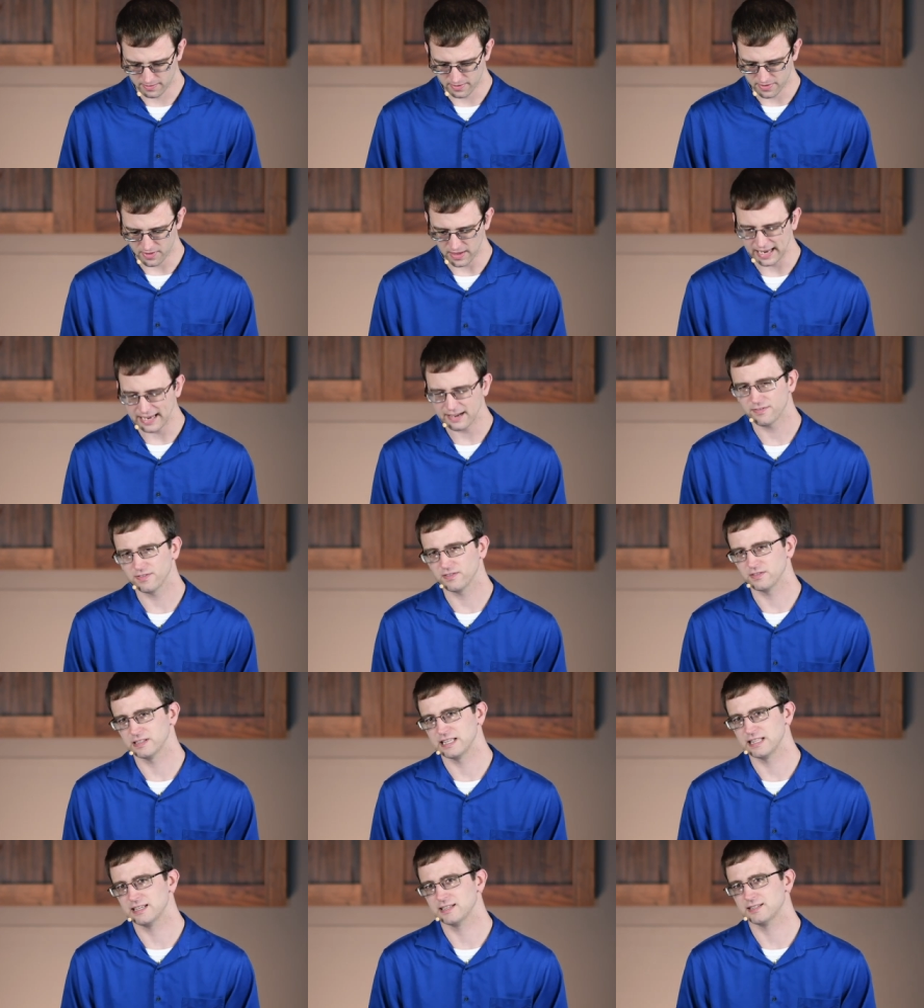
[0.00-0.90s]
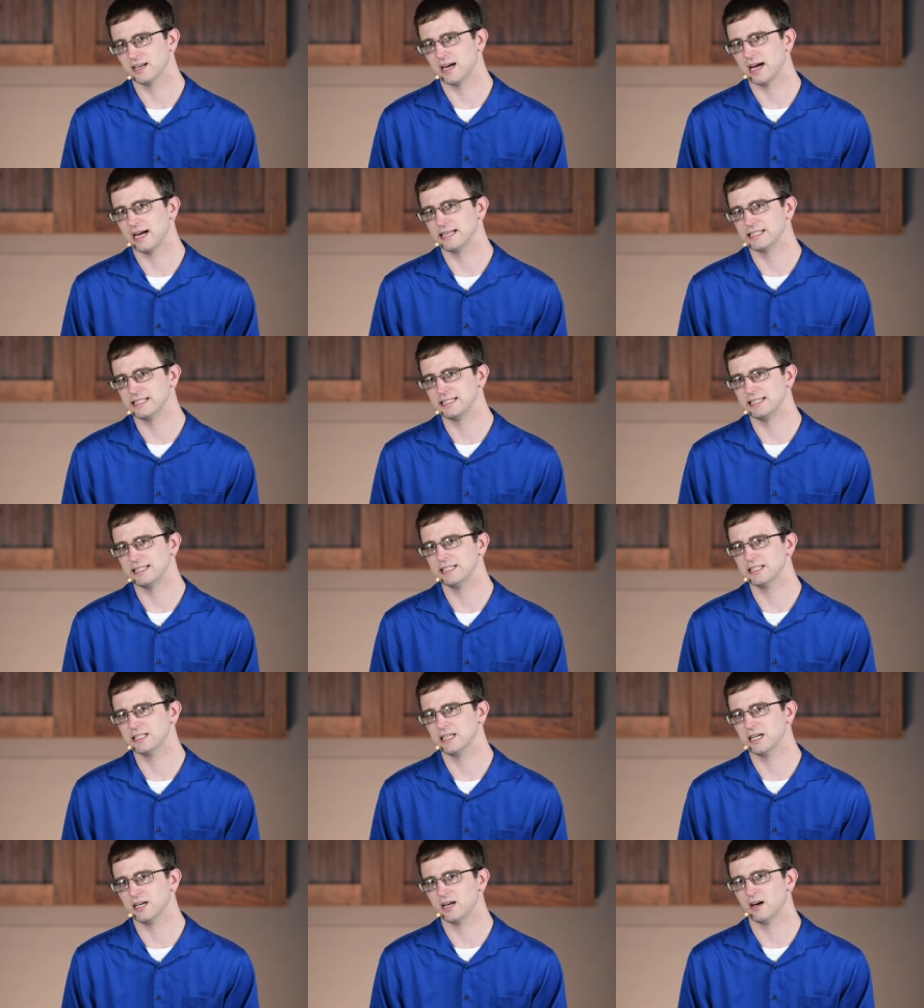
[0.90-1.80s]
thankfully, this
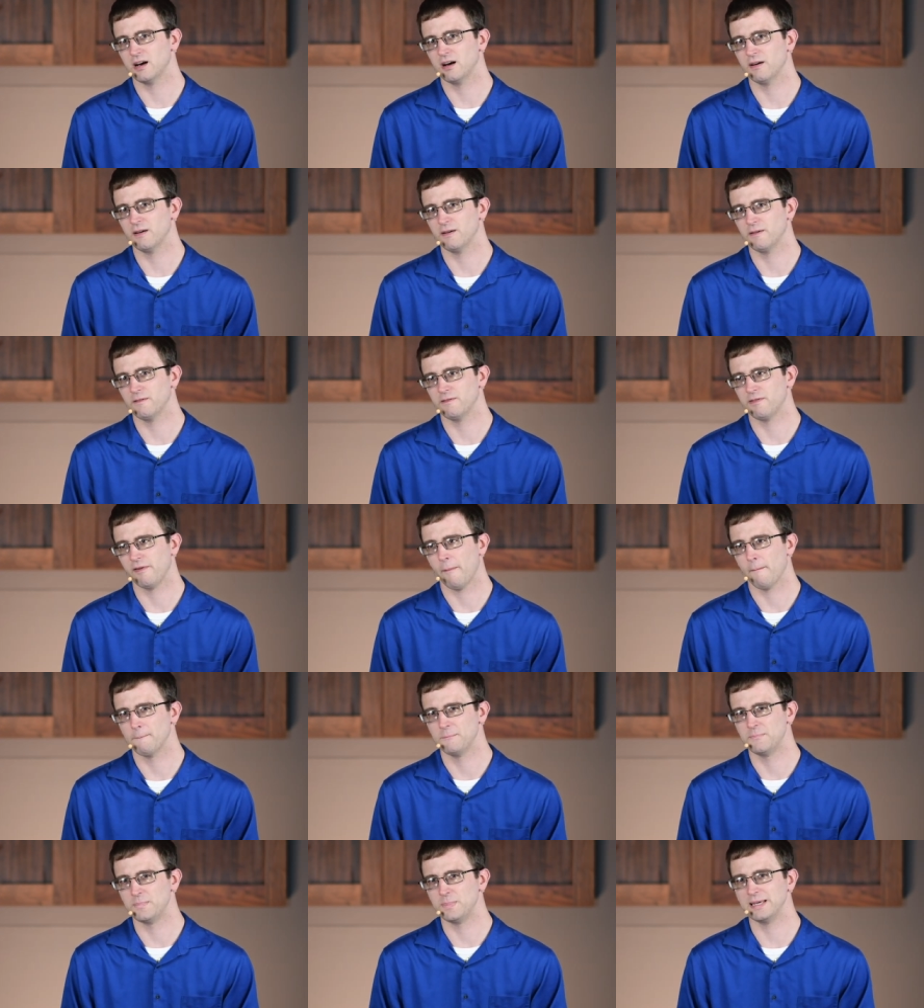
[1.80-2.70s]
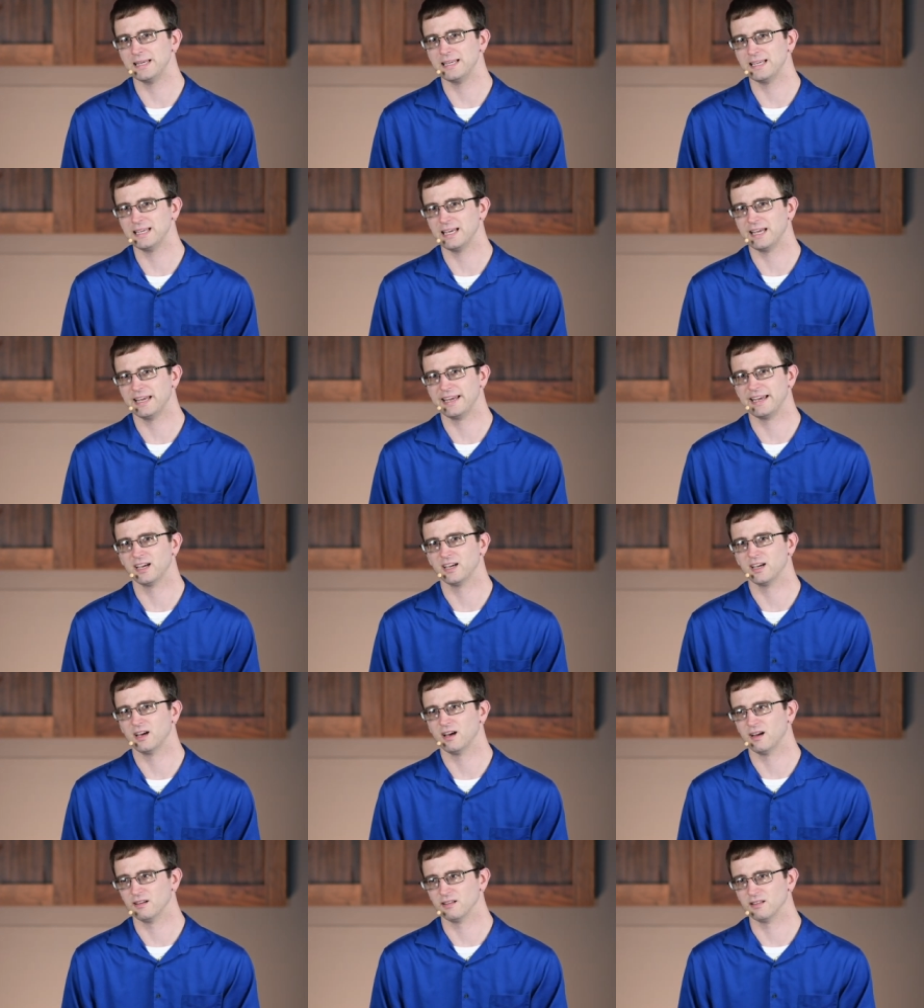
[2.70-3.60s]
idea of
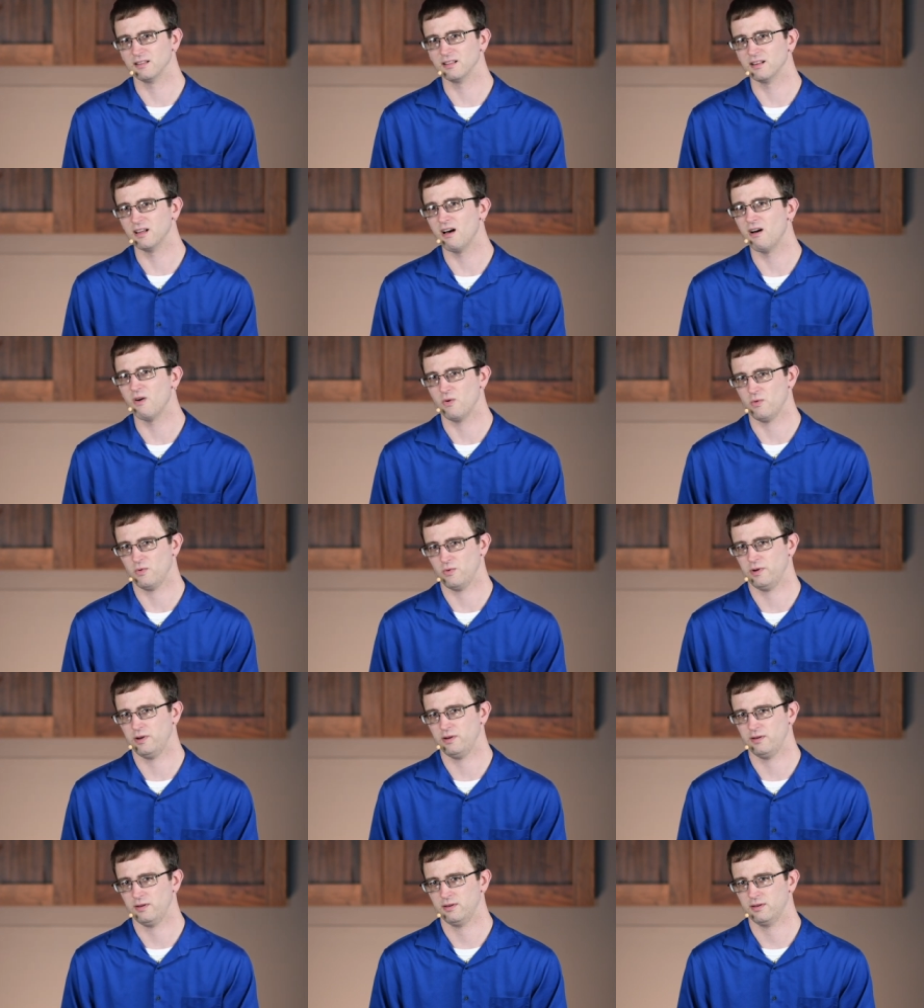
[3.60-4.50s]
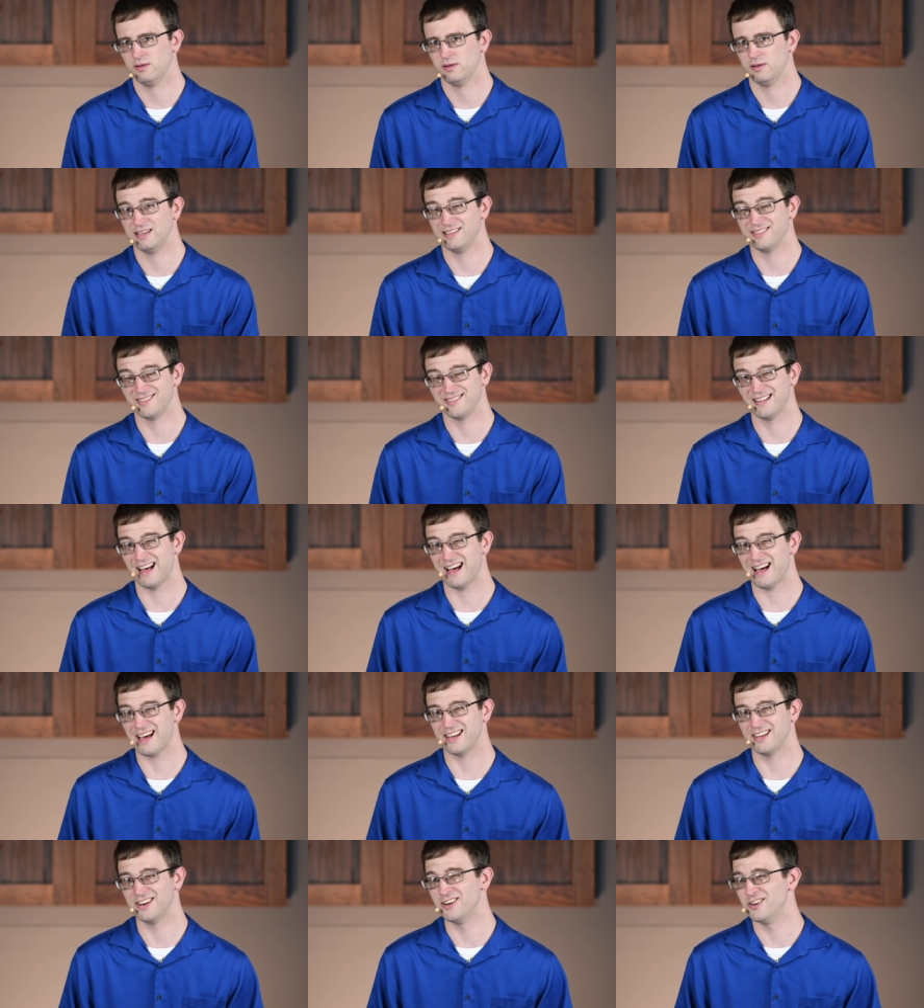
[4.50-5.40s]
being alone is
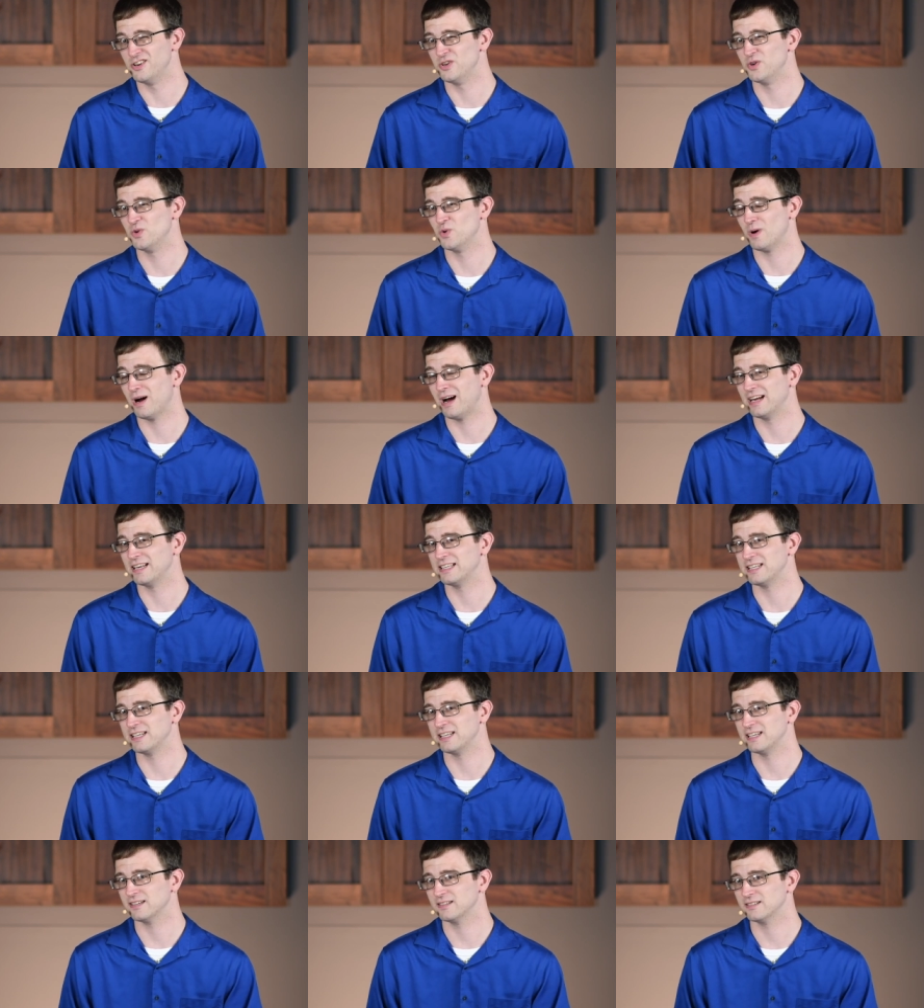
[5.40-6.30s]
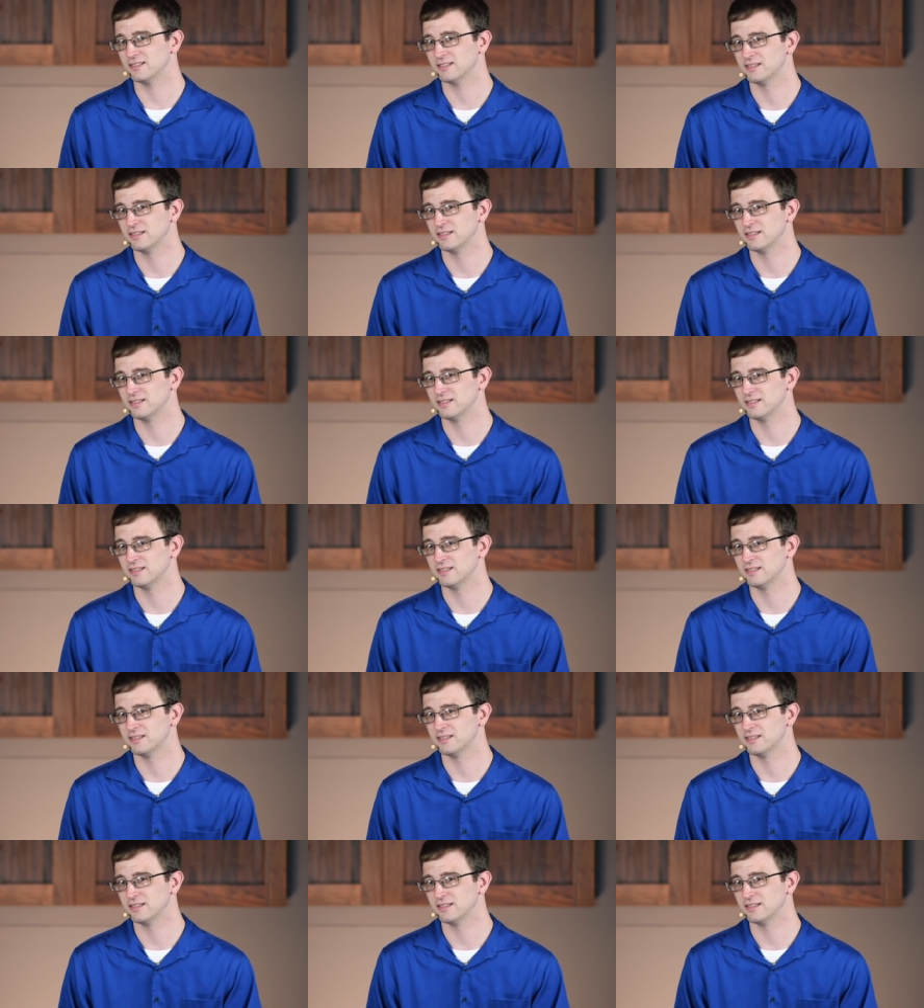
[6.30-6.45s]
not a new idea.